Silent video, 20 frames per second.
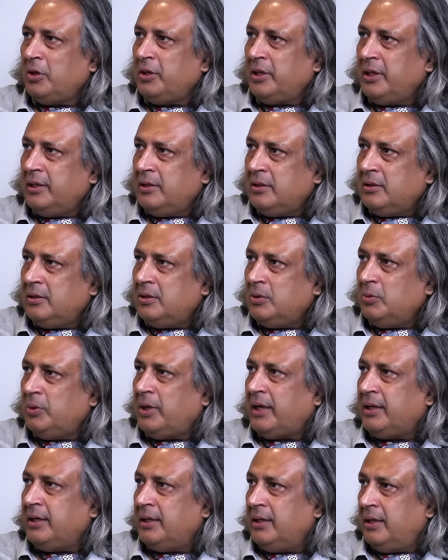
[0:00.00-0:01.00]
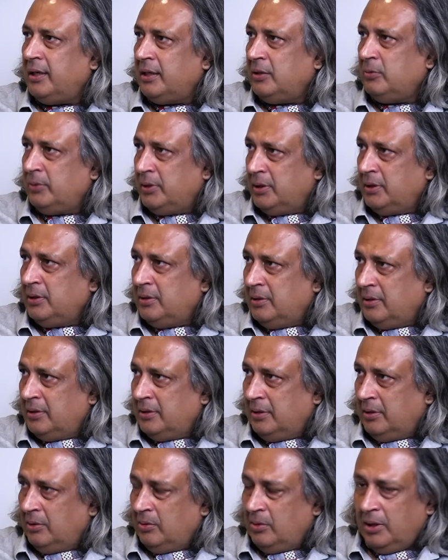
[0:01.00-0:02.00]
wanted to get it done with.
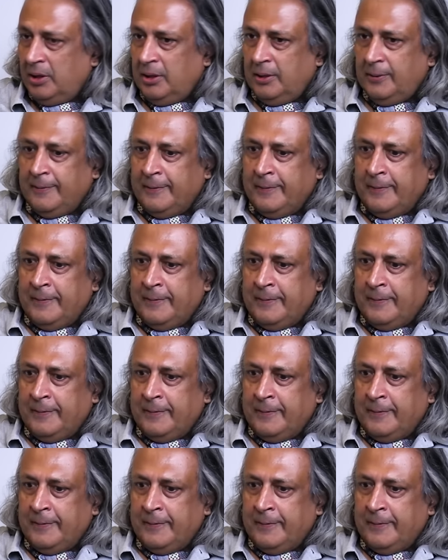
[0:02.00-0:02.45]
Yes. Okay.